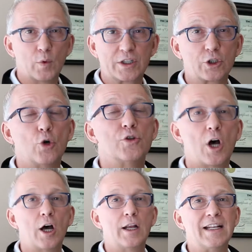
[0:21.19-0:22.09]
what goes
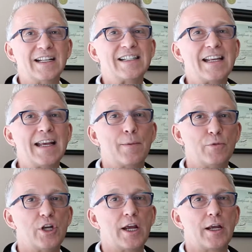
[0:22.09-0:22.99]
on in a
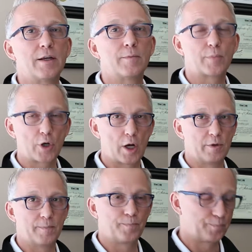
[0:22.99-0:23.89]
TMJ problem.